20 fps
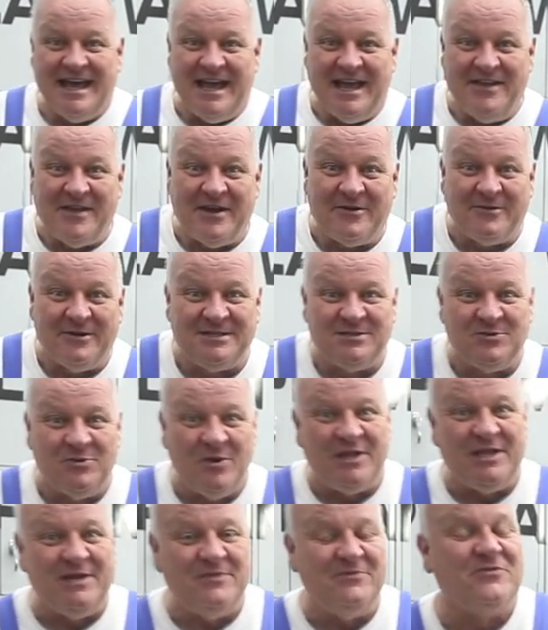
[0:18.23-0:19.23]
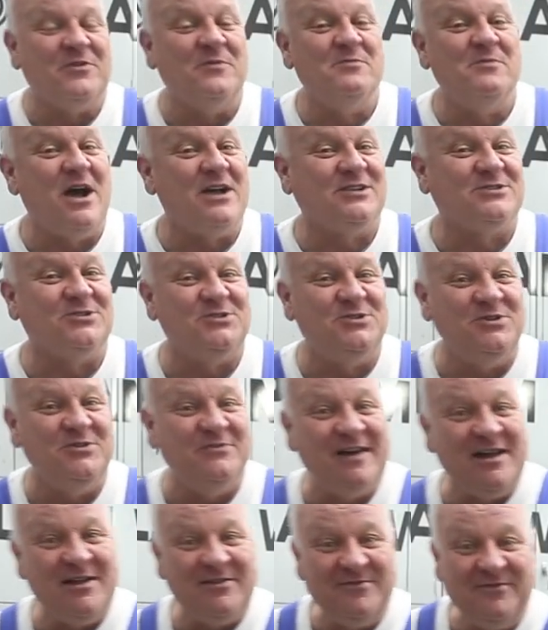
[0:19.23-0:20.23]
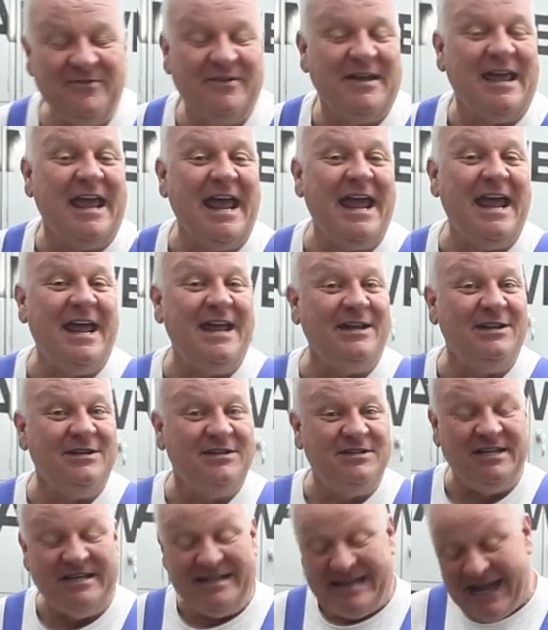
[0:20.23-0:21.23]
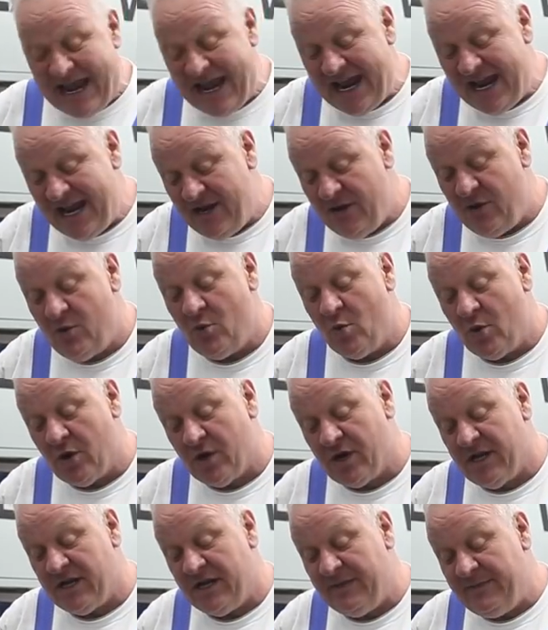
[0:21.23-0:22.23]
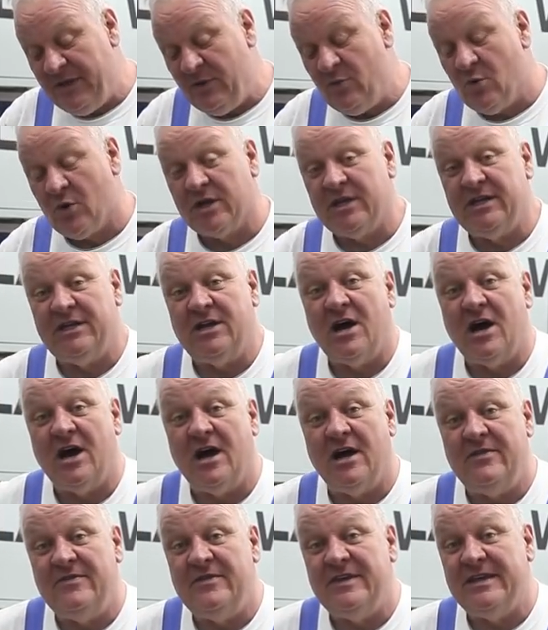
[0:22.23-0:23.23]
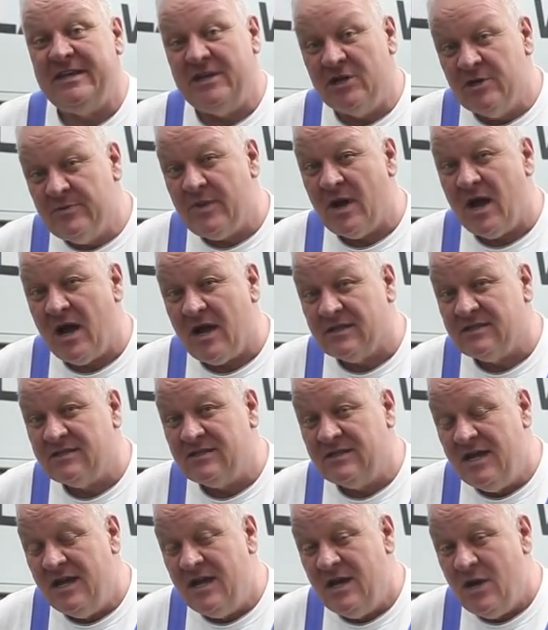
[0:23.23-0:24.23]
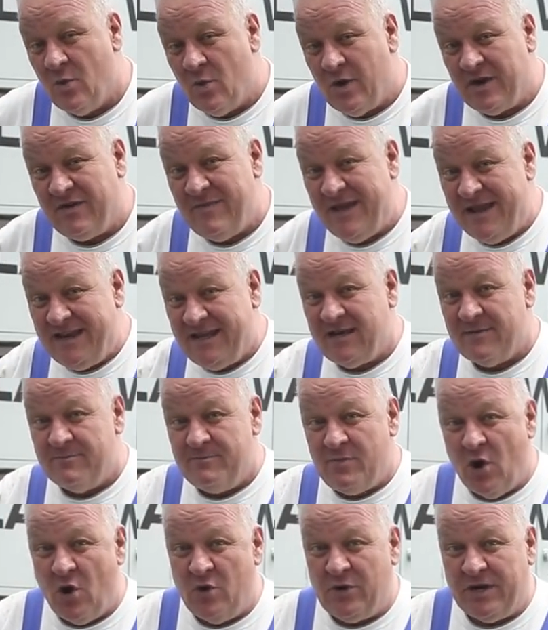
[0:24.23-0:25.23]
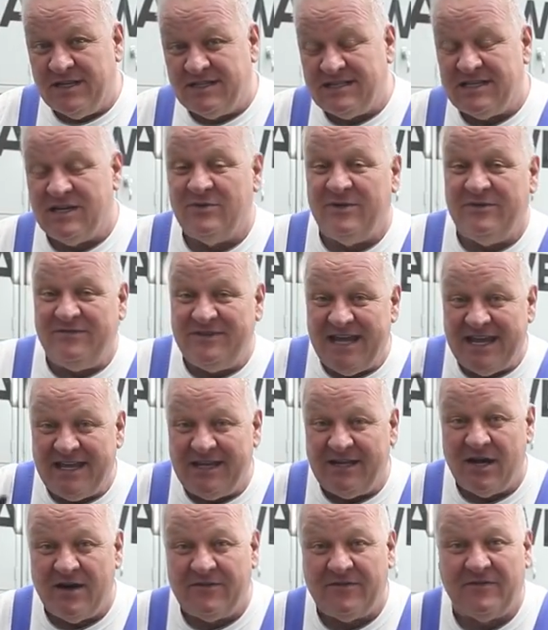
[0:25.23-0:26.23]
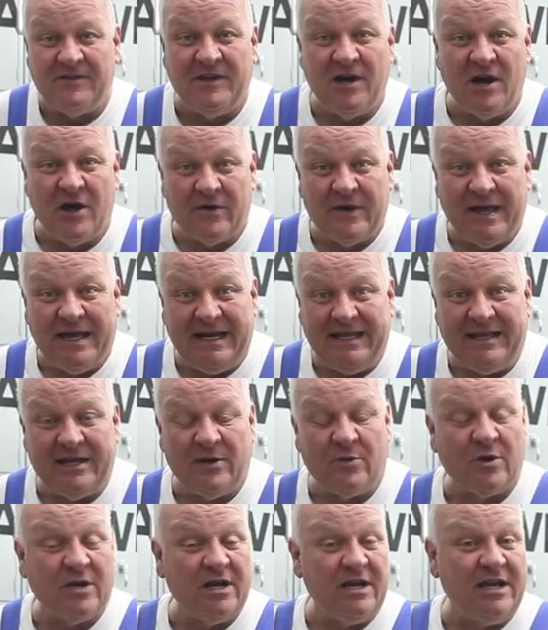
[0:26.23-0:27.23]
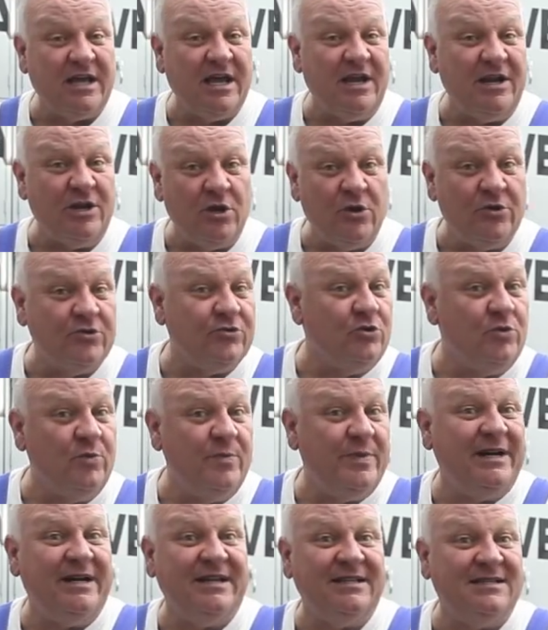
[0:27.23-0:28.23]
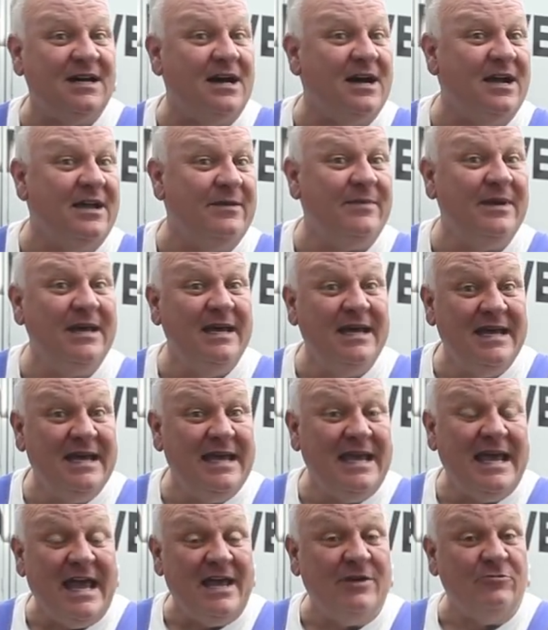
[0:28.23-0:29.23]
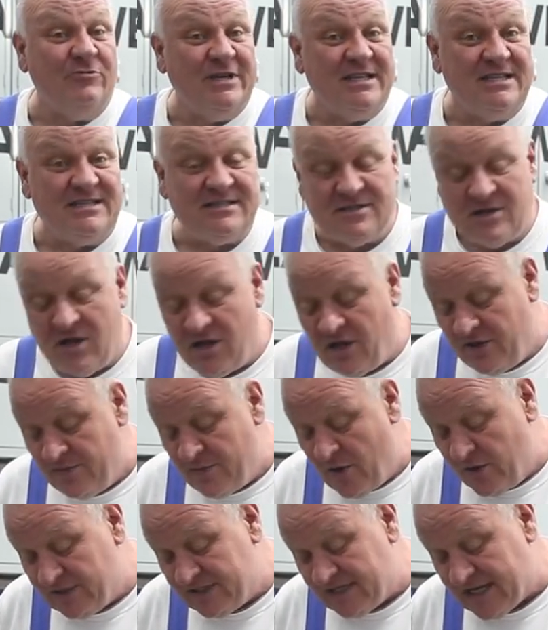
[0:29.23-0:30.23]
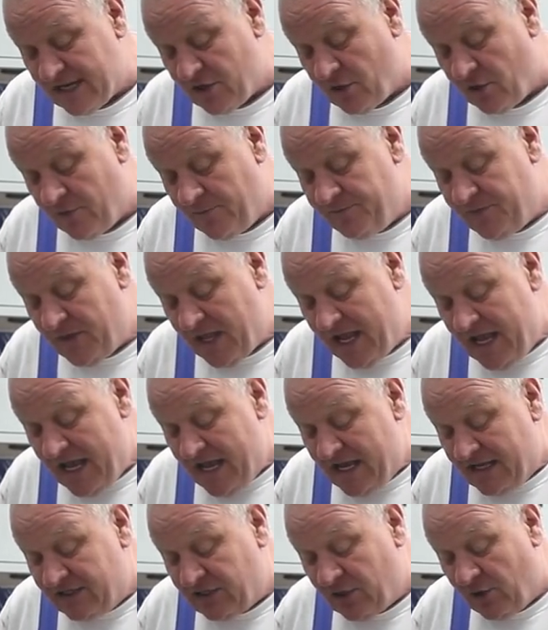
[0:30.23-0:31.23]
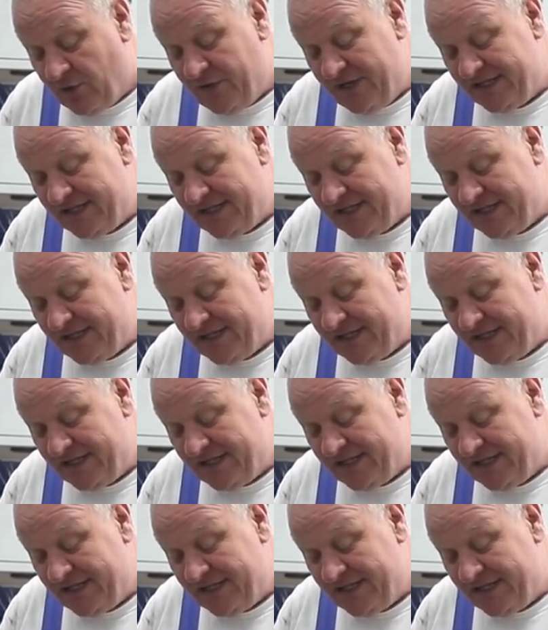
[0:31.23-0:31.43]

Hey there, it's William from Boxer2Valve, and today we're going to be working on the gearbox, one of many components that we've taken off of the R80 that we're going to kind of go through a bit at a time and reinstall on the motorcycle. So